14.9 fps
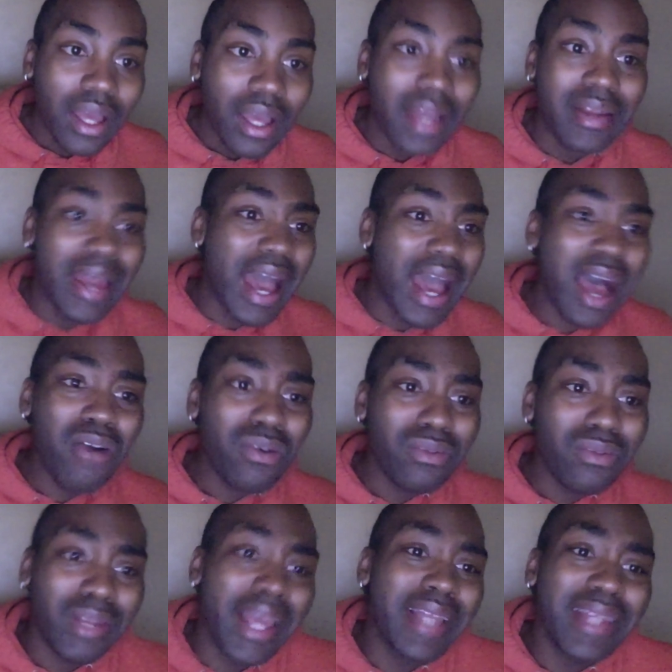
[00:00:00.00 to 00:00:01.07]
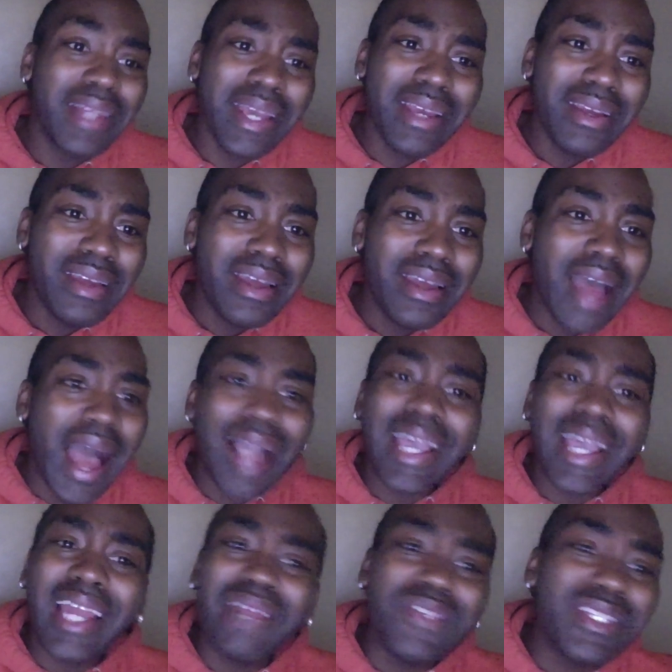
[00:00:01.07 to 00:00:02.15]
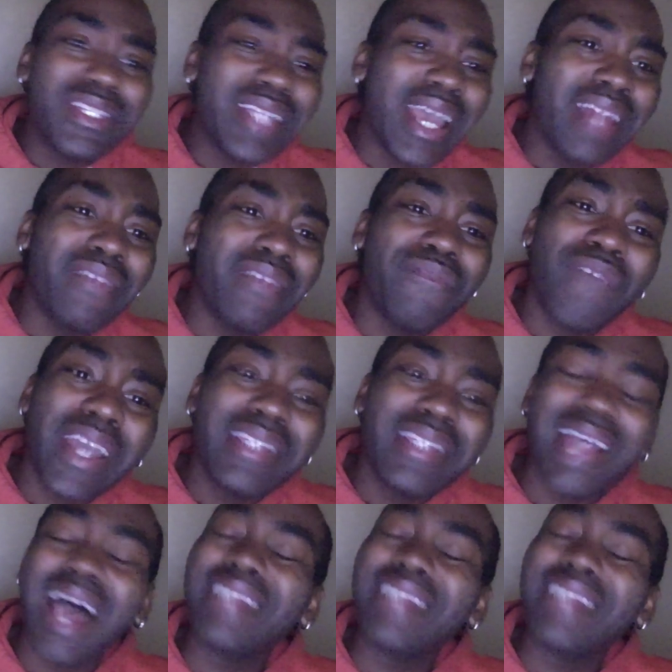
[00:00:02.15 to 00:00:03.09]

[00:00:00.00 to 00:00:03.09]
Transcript: And now, lately, I can't even stand the face I